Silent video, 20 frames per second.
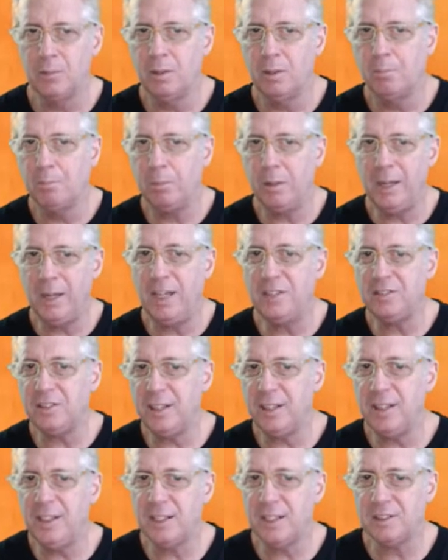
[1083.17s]
place
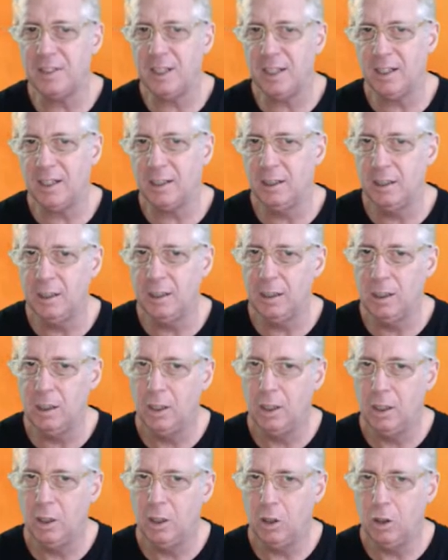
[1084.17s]
any attack
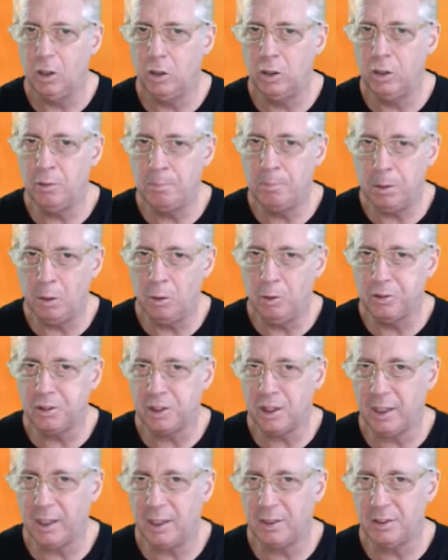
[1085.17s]
on both
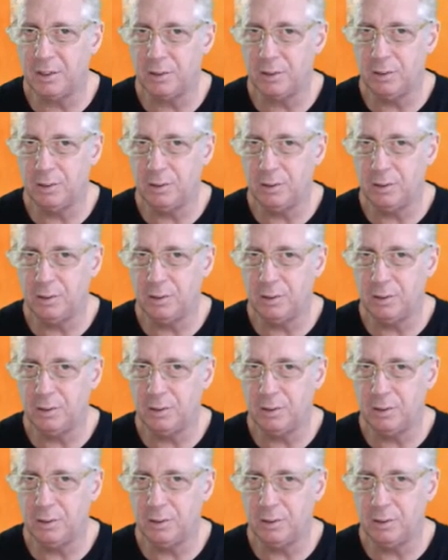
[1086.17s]
sides.